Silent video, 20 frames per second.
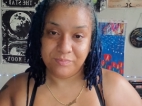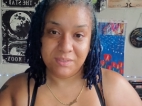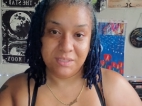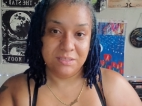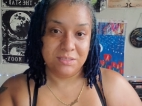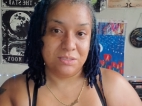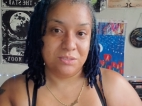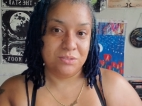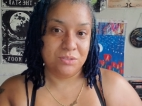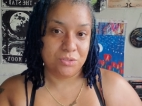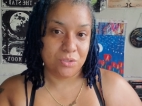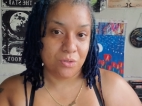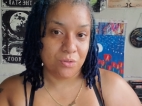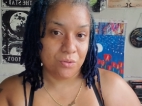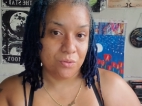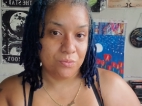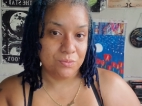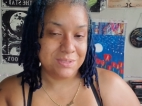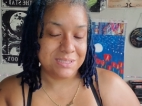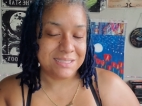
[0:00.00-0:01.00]
is
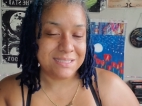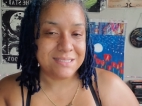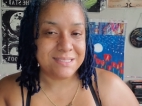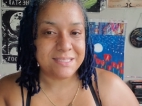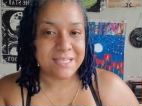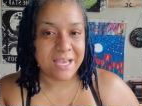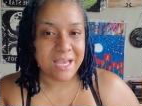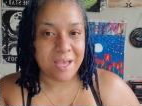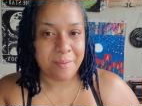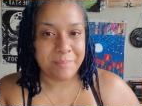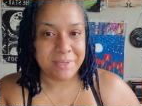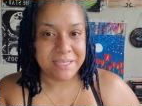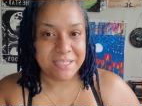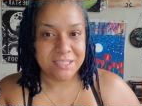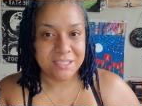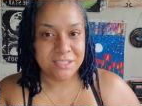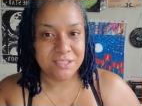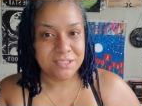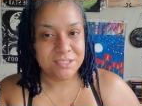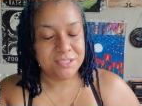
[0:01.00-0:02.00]
so
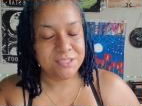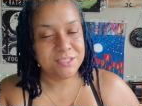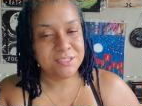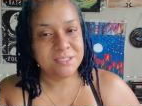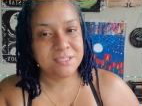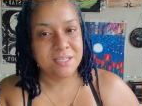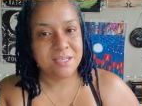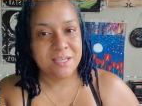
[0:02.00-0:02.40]
damaged.